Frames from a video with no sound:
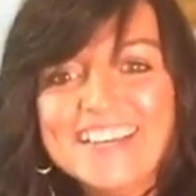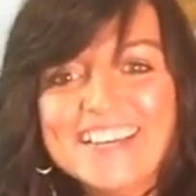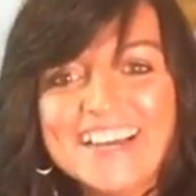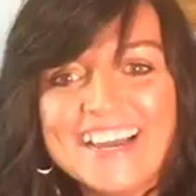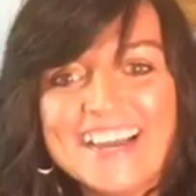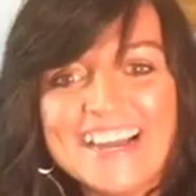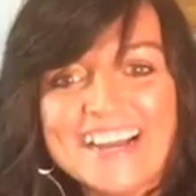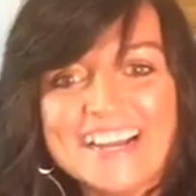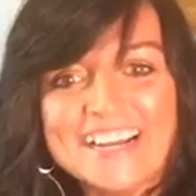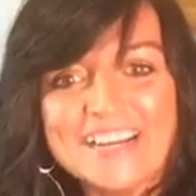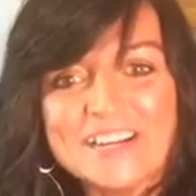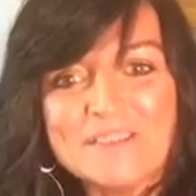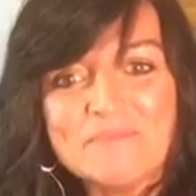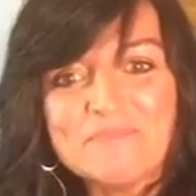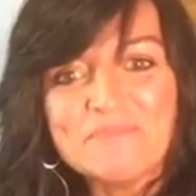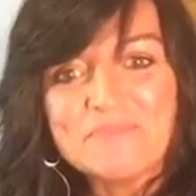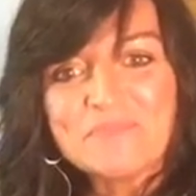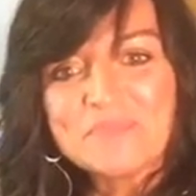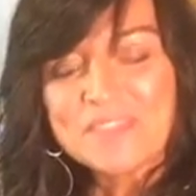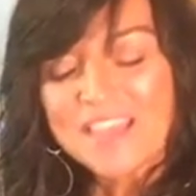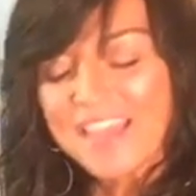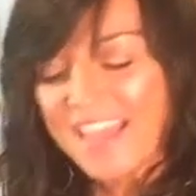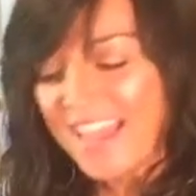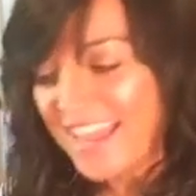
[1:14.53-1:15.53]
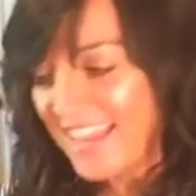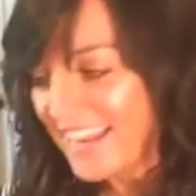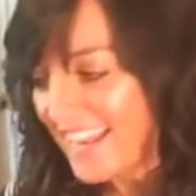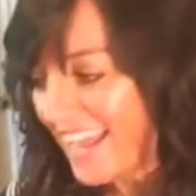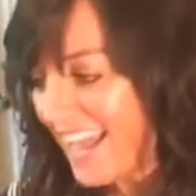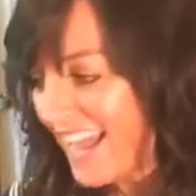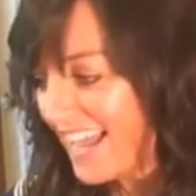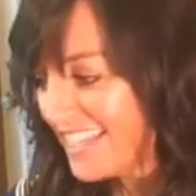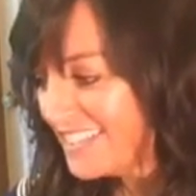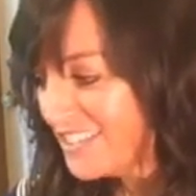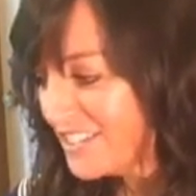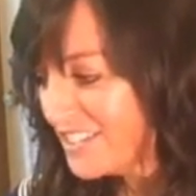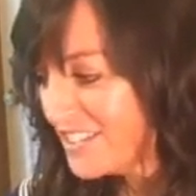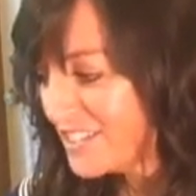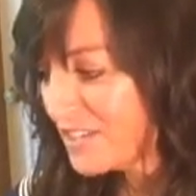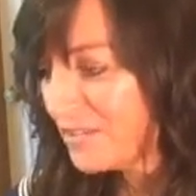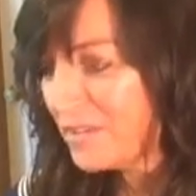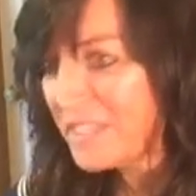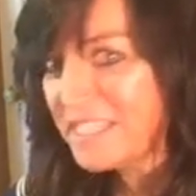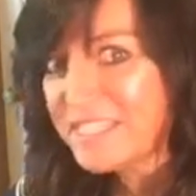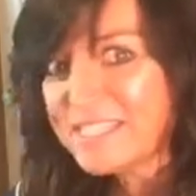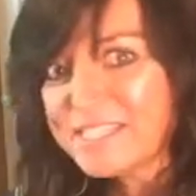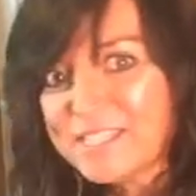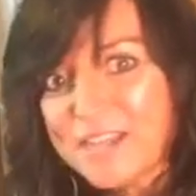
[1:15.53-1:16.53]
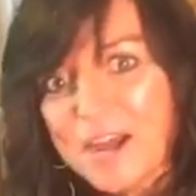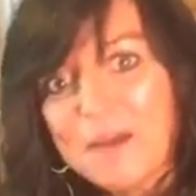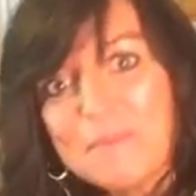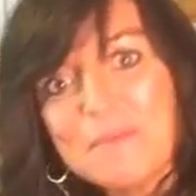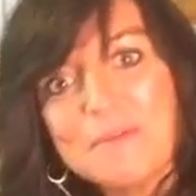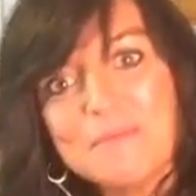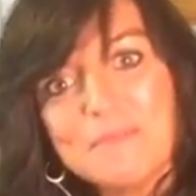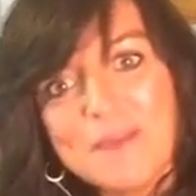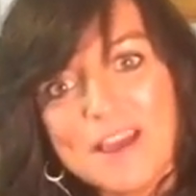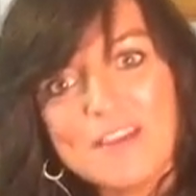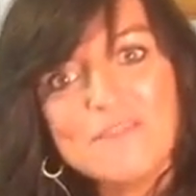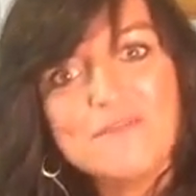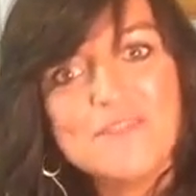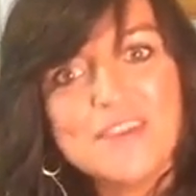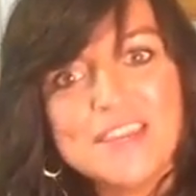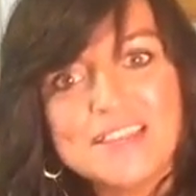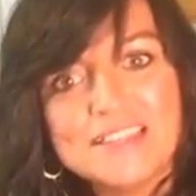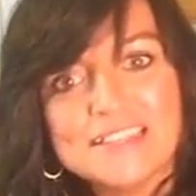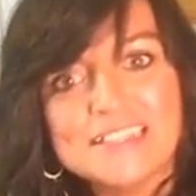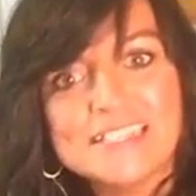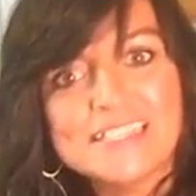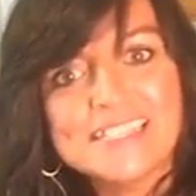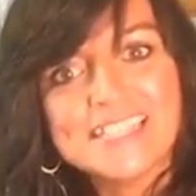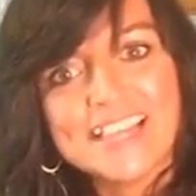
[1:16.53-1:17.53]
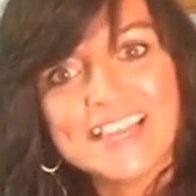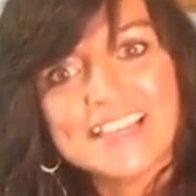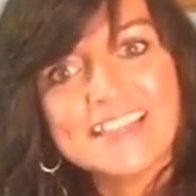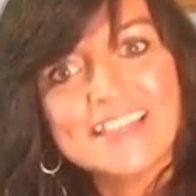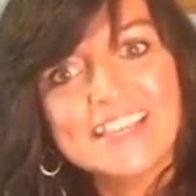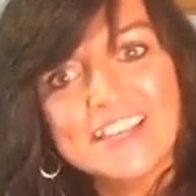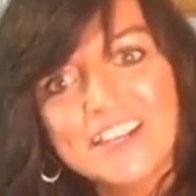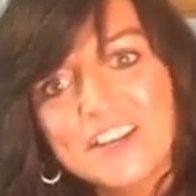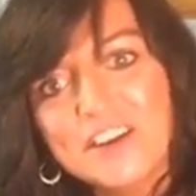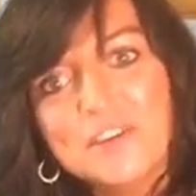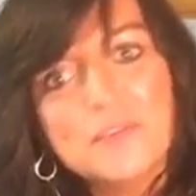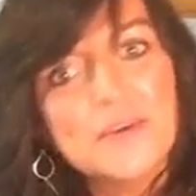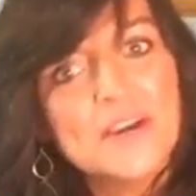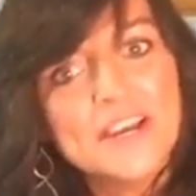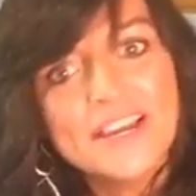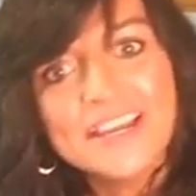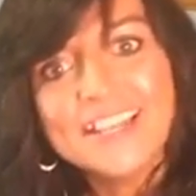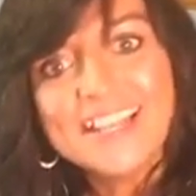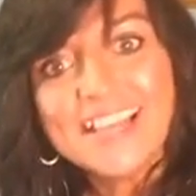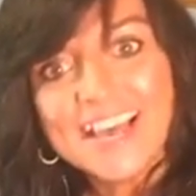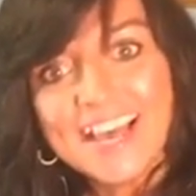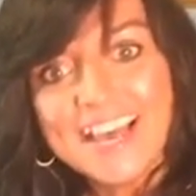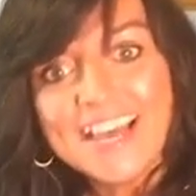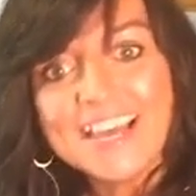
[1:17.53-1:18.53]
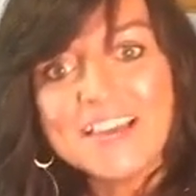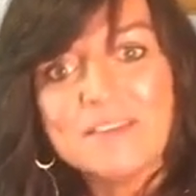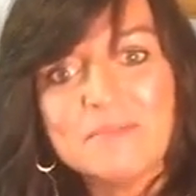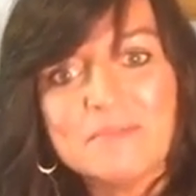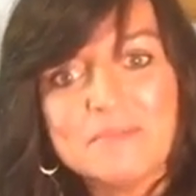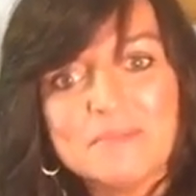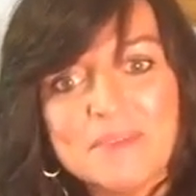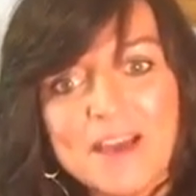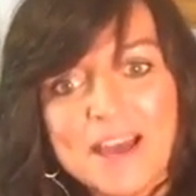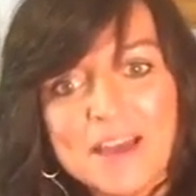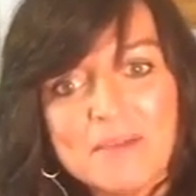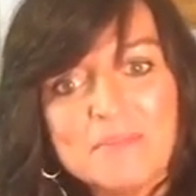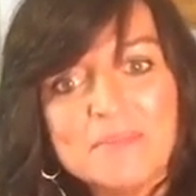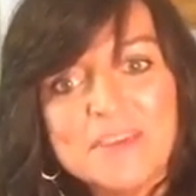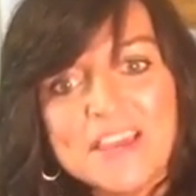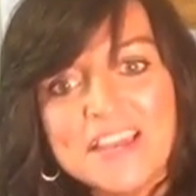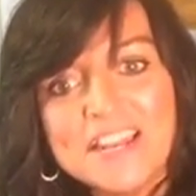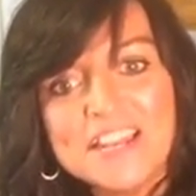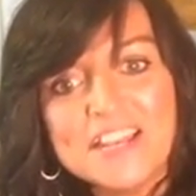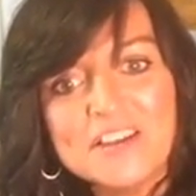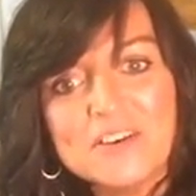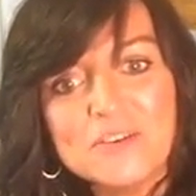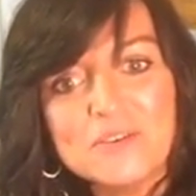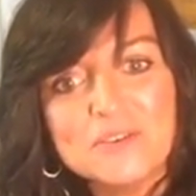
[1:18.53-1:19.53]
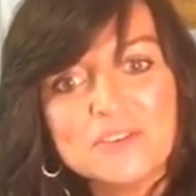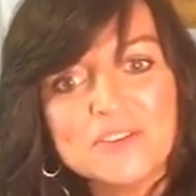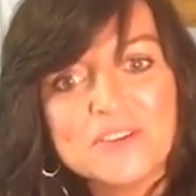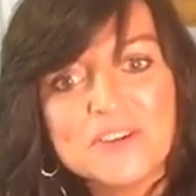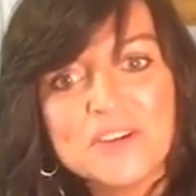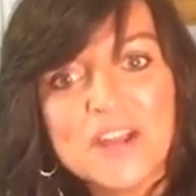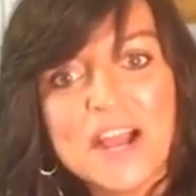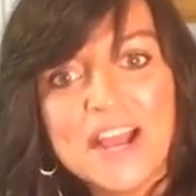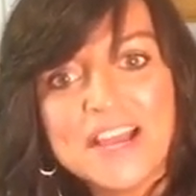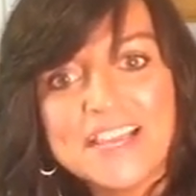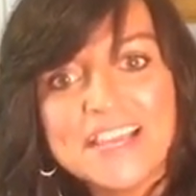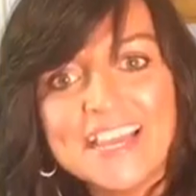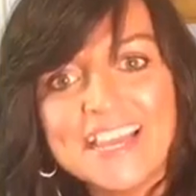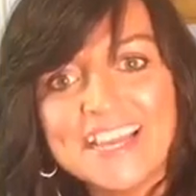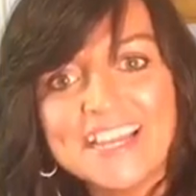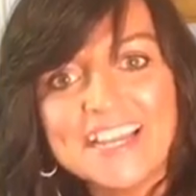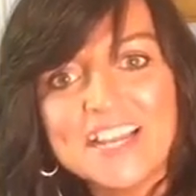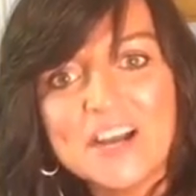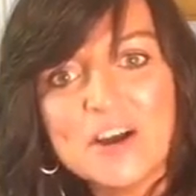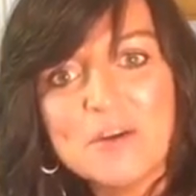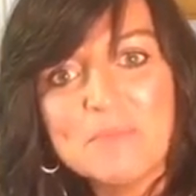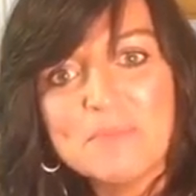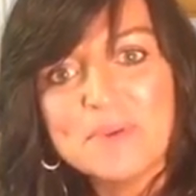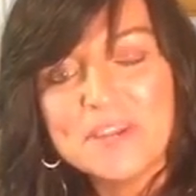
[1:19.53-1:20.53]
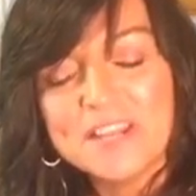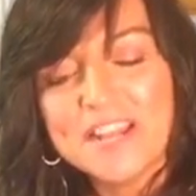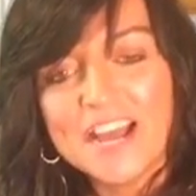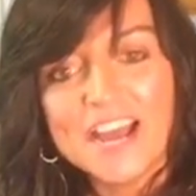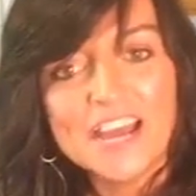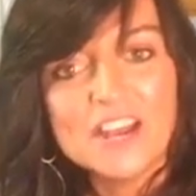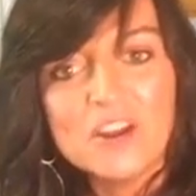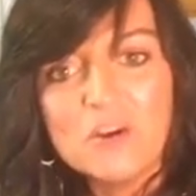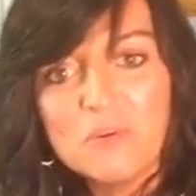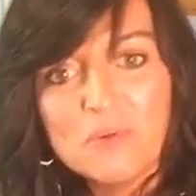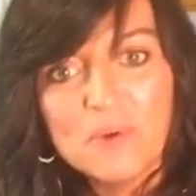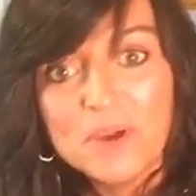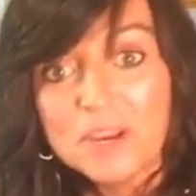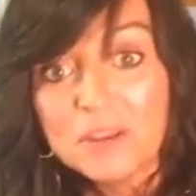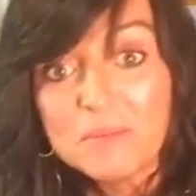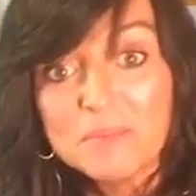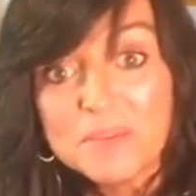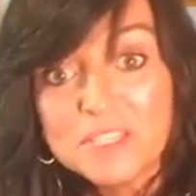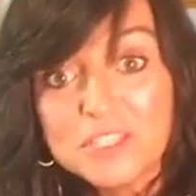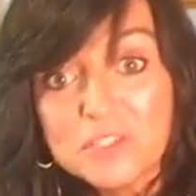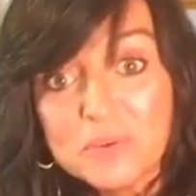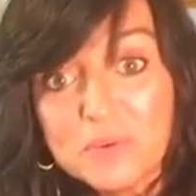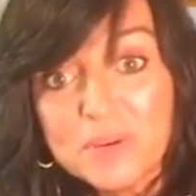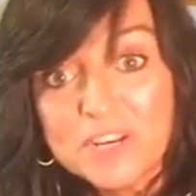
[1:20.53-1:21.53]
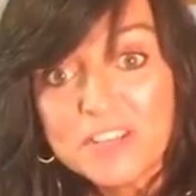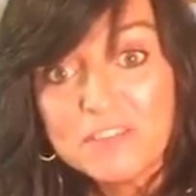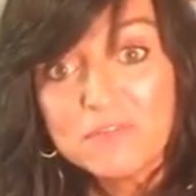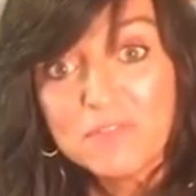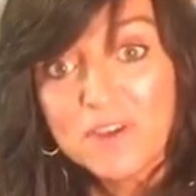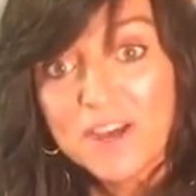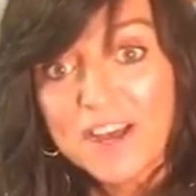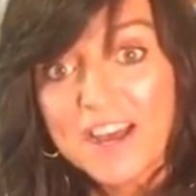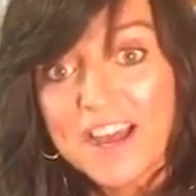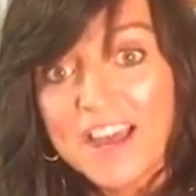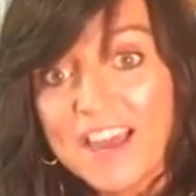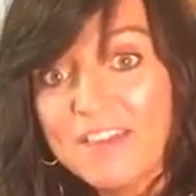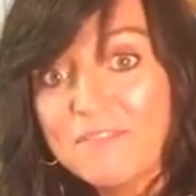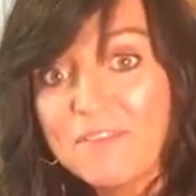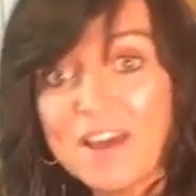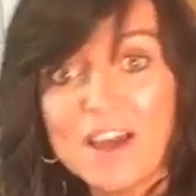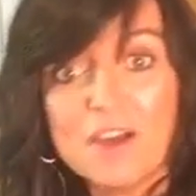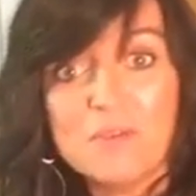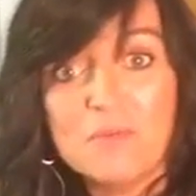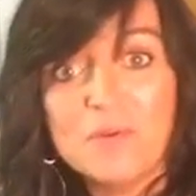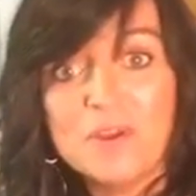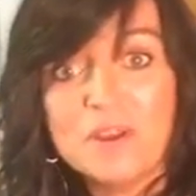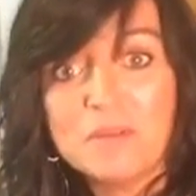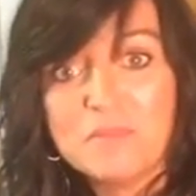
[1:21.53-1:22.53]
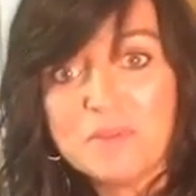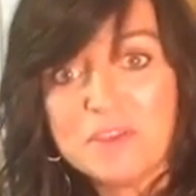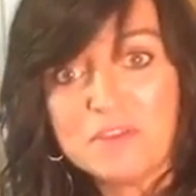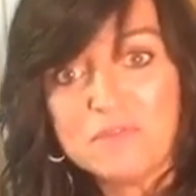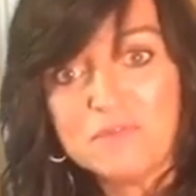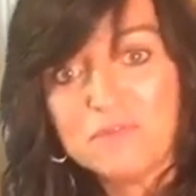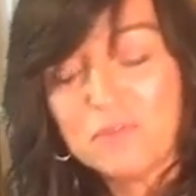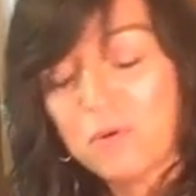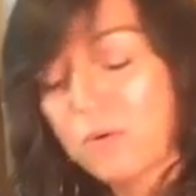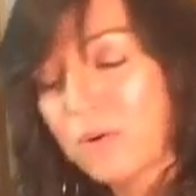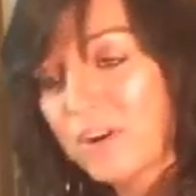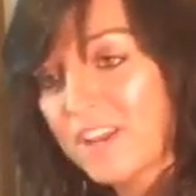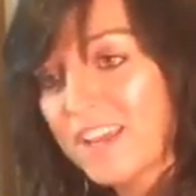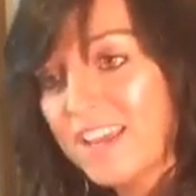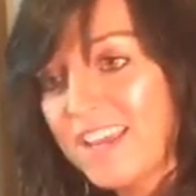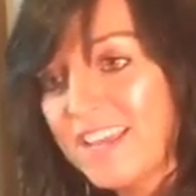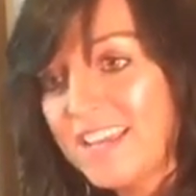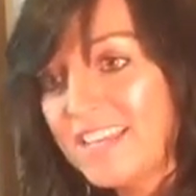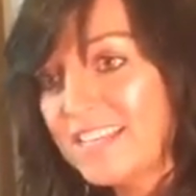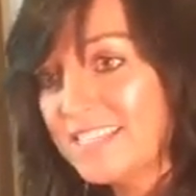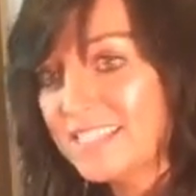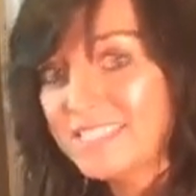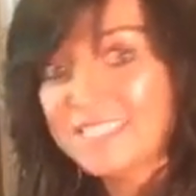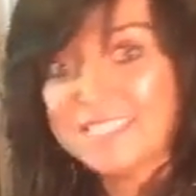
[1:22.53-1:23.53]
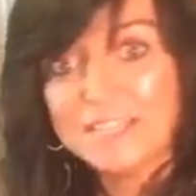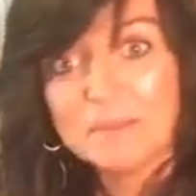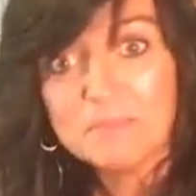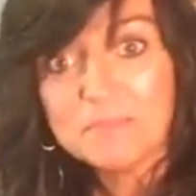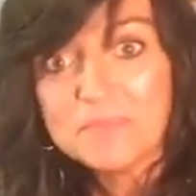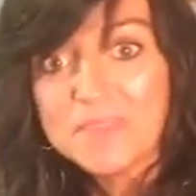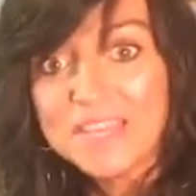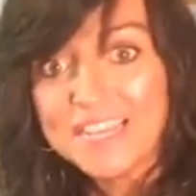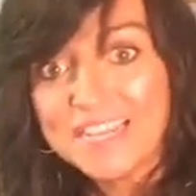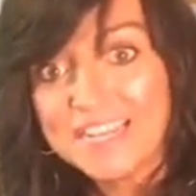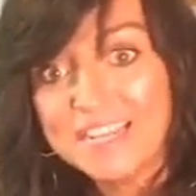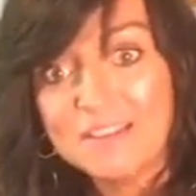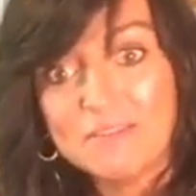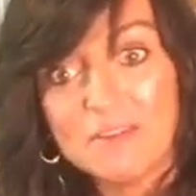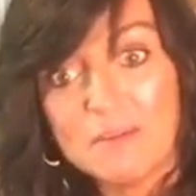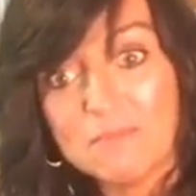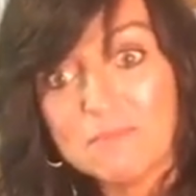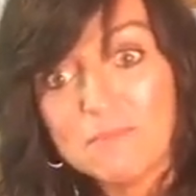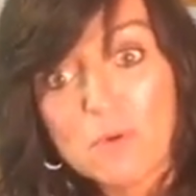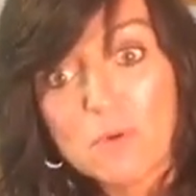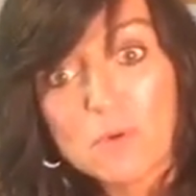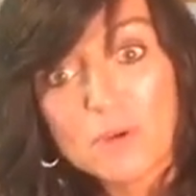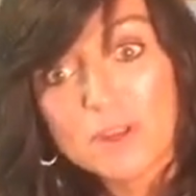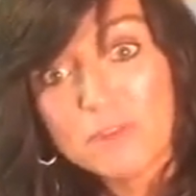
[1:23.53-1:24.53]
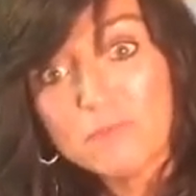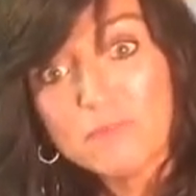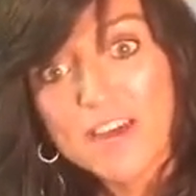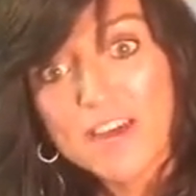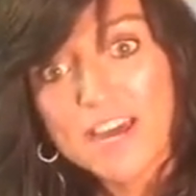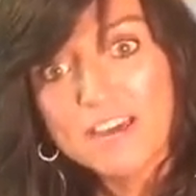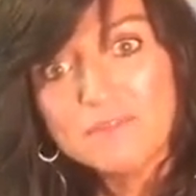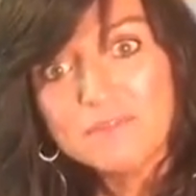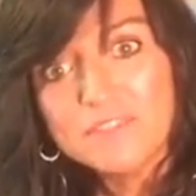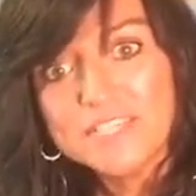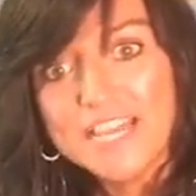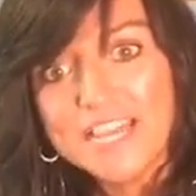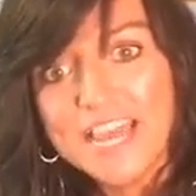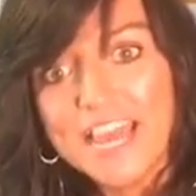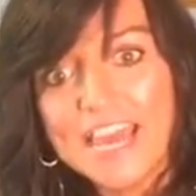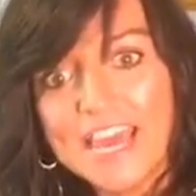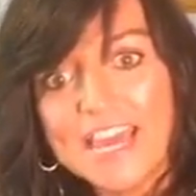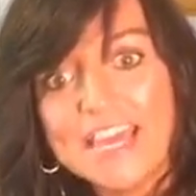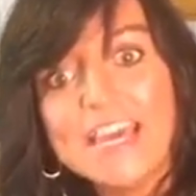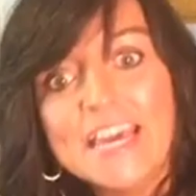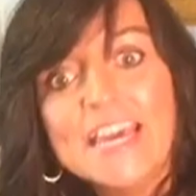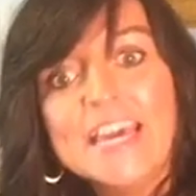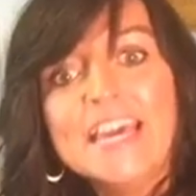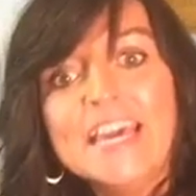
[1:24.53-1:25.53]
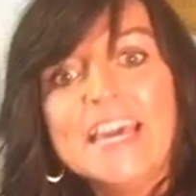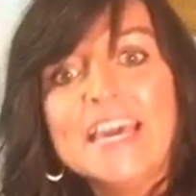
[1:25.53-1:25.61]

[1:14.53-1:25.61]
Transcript: And I just quit stomping my feet and said, you know what? I'm getting older. I can't help it. I don't want to be 25. I want to be 40 something, and I'm 45 today,